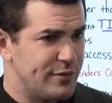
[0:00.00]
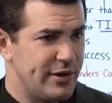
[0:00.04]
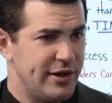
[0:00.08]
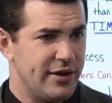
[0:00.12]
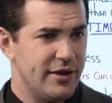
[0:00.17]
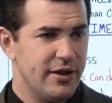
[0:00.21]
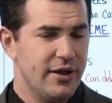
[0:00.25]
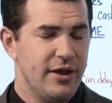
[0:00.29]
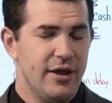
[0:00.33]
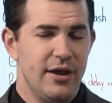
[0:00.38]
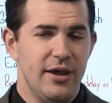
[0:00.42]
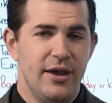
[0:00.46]
me.
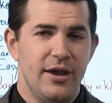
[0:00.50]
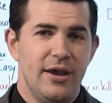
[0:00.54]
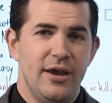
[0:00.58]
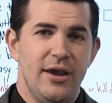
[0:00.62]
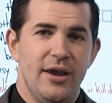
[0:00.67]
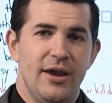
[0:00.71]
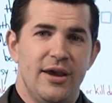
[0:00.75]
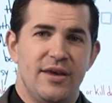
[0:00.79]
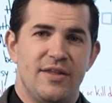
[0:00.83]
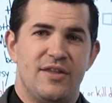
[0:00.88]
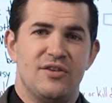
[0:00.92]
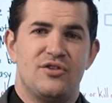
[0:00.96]

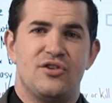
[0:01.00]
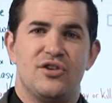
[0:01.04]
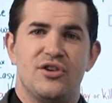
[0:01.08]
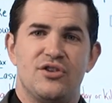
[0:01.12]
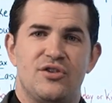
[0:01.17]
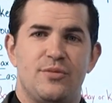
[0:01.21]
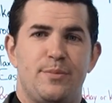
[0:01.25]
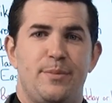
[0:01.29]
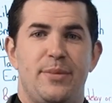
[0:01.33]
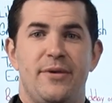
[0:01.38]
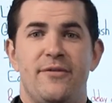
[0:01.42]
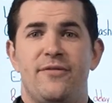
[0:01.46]
This
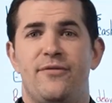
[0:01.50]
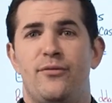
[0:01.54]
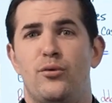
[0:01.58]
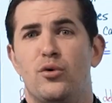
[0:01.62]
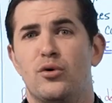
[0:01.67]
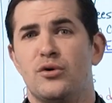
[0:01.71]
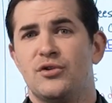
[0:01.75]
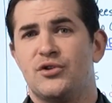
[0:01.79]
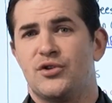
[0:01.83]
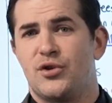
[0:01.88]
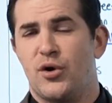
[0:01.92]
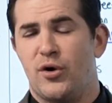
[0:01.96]
is
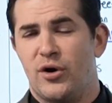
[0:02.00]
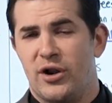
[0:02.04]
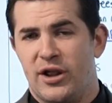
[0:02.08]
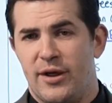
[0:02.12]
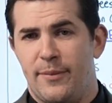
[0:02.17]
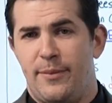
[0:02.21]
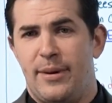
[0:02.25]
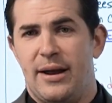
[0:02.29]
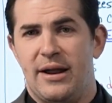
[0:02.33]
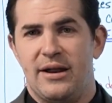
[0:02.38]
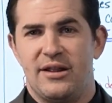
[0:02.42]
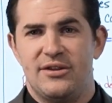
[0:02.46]
before starting
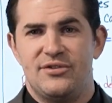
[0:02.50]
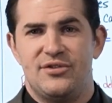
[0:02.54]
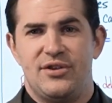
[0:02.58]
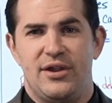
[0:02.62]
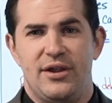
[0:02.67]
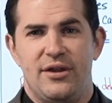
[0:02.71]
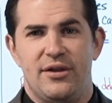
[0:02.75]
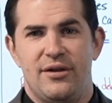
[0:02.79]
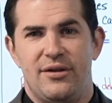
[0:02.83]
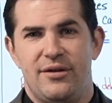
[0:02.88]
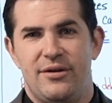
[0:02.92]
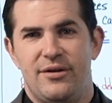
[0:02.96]
a
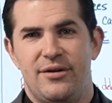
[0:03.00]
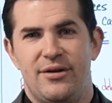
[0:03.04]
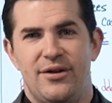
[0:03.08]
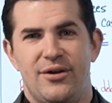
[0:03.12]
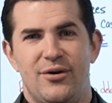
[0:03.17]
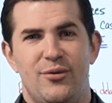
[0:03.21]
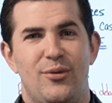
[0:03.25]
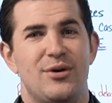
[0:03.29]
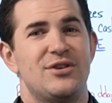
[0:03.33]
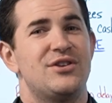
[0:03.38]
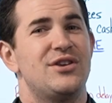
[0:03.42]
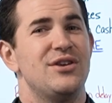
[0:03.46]
policy.
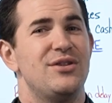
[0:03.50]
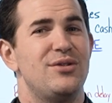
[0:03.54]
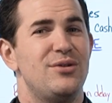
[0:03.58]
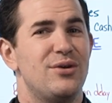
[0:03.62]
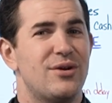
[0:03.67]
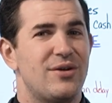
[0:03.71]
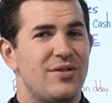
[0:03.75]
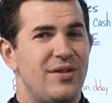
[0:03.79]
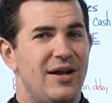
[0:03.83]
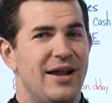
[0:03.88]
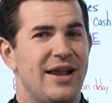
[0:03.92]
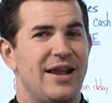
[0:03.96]
What's it
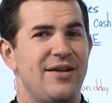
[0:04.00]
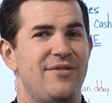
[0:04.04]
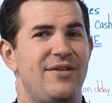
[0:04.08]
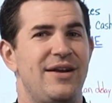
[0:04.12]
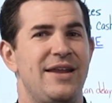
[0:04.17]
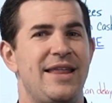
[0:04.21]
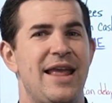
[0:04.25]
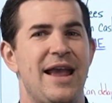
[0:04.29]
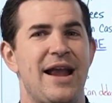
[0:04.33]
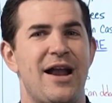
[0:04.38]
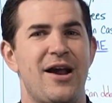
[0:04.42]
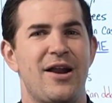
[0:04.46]
look like if I
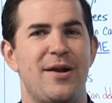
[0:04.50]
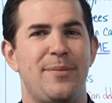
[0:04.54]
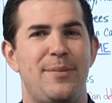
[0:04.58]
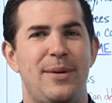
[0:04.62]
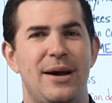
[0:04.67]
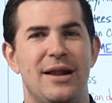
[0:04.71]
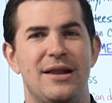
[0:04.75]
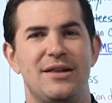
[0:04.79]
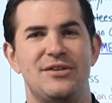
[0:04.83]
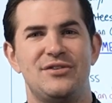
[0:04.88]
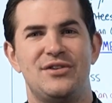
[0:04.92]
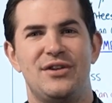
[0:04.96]
take out a
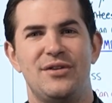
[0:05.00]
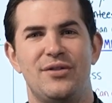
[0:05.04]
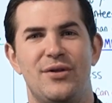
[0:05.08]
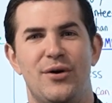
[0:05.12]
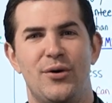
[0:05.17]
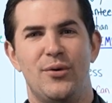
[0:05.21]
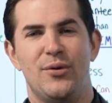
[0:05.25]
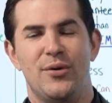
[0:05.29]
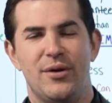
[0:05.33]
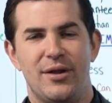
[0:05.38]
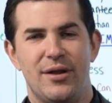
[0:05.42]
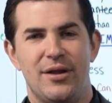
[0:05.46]
policy
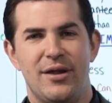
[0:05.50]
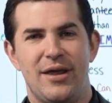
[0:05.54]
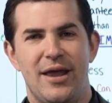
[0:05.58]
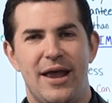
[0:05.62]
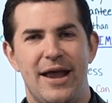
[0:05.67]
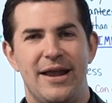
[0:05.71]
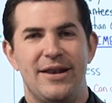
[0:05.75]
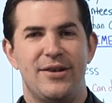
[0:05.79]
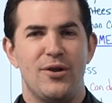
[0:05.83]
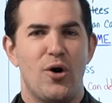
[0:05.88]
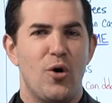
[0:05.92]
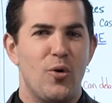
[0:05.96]
loan
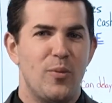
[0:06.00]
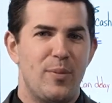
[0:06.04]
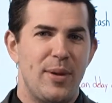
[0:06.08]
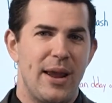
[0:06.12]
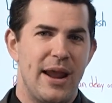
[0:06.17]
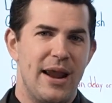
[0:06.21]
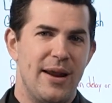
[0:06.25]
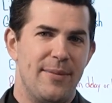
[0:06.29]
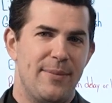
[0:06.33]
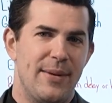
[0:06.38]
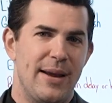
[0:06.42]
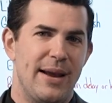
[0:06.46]
and don't
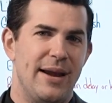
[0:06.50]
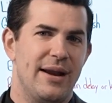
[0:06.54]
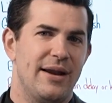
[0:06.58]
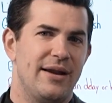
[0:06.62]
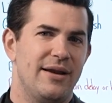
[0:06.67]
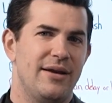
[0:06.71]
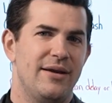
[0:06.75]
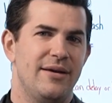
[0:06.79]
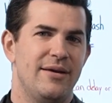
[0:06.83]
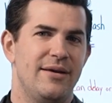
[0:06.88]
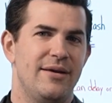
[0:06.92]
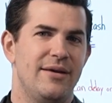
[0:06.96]
pay it
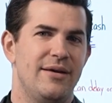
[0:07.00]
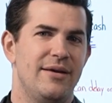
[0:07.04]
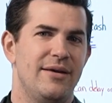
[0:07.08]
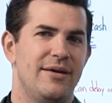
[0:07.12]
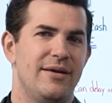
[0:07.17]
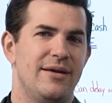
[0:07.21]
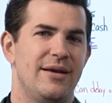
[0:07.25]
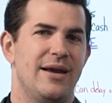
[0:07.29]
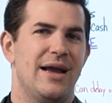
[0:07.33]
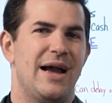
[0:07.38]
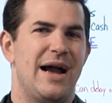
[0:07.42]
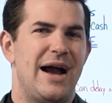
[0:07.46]
back?
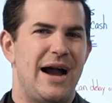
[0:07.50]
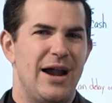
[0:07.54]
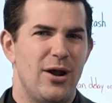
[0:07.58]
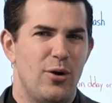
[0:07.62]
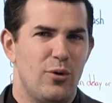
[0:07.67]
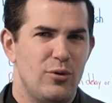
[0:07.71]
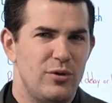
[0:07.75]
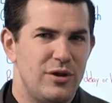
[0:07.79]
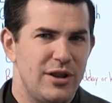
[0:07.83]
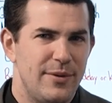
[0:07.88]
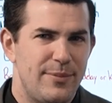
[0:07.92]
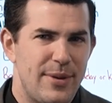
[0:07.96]
I
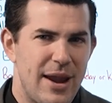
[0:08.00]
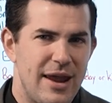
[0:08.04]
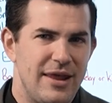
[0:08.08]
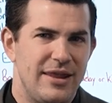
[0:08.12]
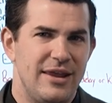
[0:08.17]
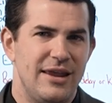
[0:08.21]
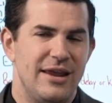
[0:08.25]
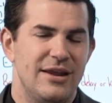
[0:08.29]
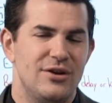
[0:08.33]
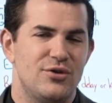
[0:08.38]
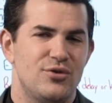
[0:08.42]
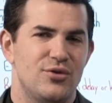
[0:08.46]
only pay
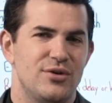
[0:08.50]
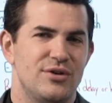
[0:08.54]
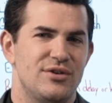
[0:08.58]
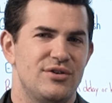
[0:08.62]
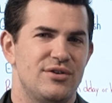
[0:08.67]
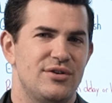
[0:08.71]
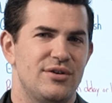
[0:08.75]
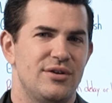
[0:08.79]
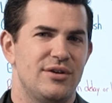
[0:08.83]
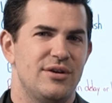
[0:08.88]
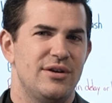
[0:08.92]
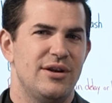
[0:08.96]
the
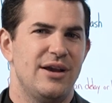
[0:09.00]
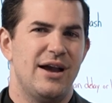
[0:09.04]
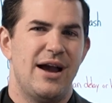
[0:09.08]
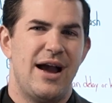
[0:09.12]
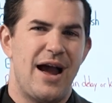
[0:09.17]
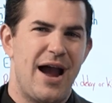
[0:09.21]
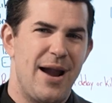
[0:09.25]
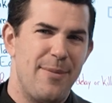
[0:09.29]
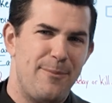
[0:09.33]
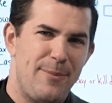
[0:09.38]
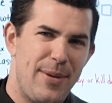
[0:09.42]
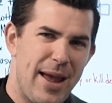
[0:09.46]
interest.
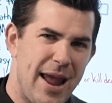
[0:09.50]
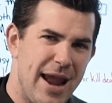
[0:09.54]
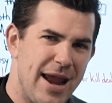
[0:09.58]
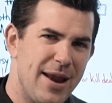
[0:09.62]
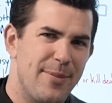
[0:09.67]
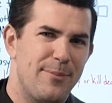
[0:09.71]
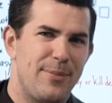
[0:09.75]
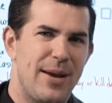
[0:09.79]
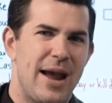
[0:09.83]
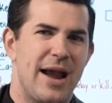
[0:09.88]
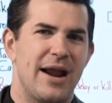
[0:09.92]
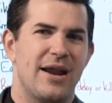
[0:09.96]
I pay
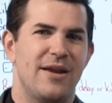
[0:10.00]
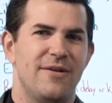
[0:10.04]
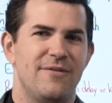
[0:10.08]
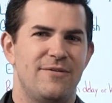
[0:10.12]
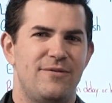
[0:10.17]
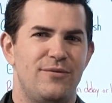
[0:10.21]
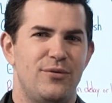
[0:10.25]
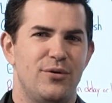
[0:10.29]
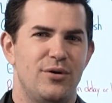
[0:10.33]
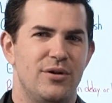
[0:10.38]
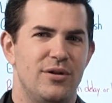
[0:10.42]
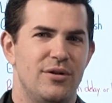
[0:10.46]
it back in
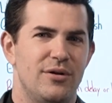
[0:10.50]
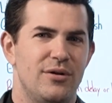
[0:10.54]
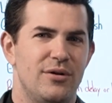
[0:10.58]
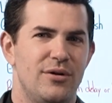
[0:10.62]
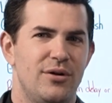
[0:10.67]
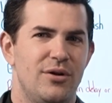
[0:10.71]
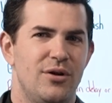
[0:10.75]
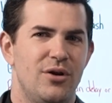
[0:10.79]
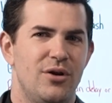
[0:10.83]
full.